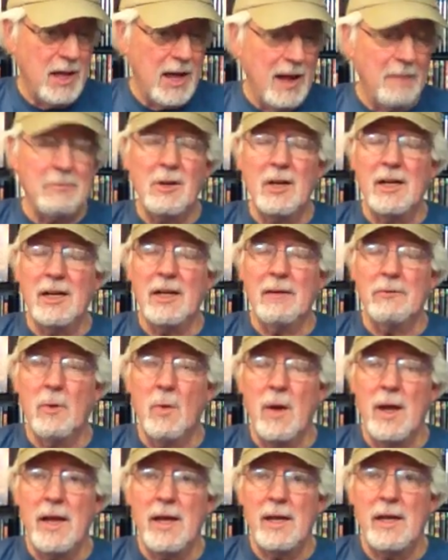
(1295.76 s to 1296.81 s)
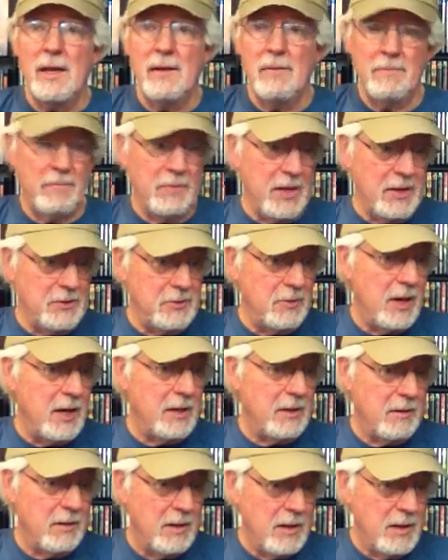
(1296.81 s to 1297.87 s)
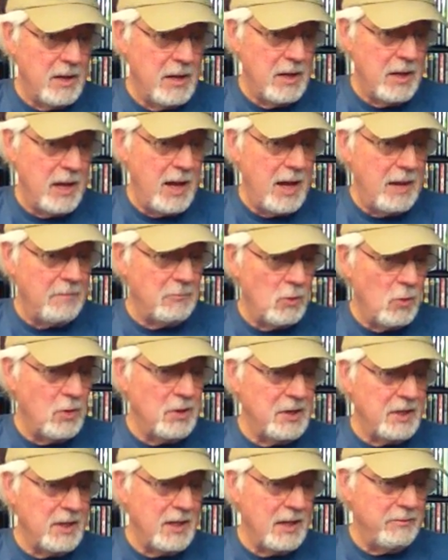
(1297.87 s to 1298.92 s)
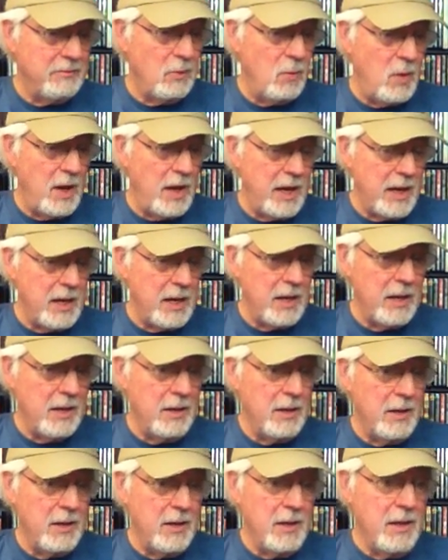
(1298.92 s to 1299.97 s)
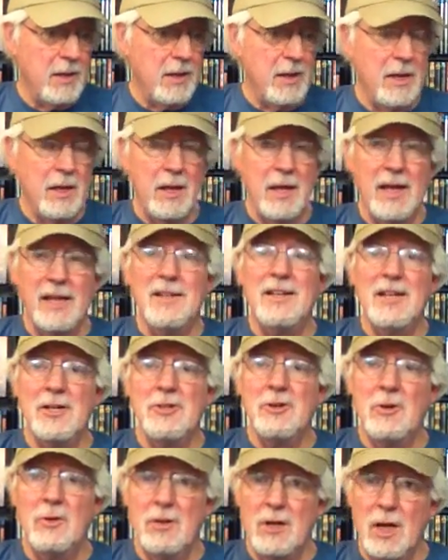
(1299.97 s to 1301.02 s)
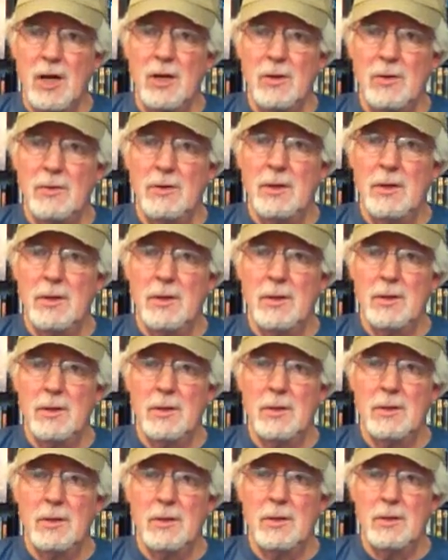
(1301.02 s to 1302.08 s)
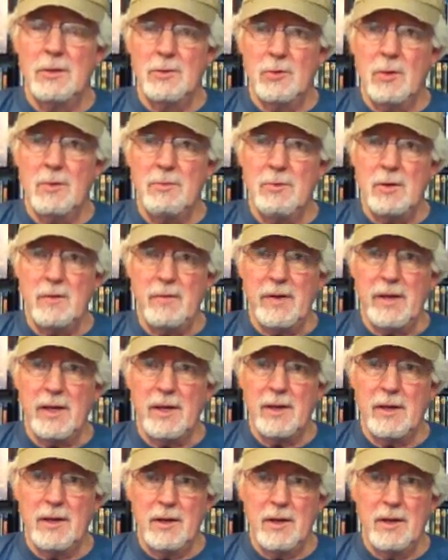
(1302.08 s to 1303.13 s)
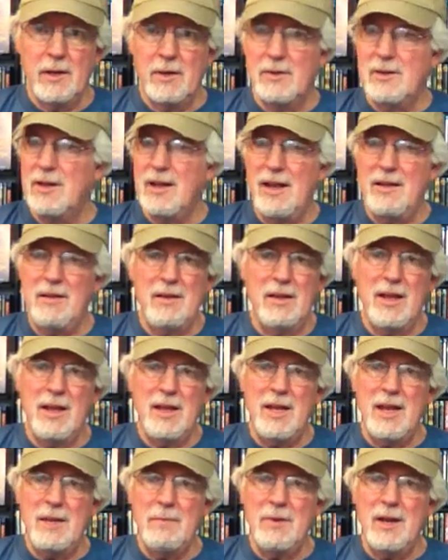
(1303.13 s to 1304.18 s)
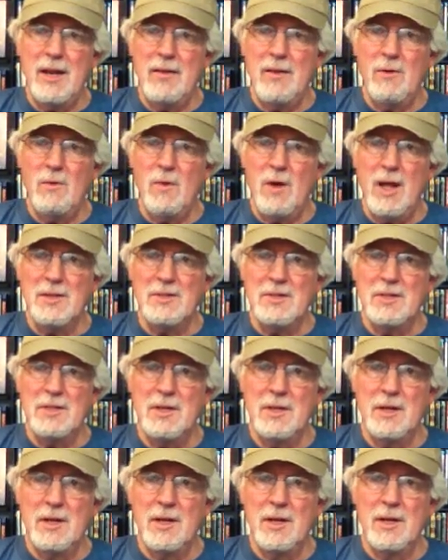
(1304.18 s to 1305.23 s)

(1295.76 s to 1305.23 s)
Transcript: I'm going to give away, that's right, I'm going to give away a digital code to a movie. To anybody that wants.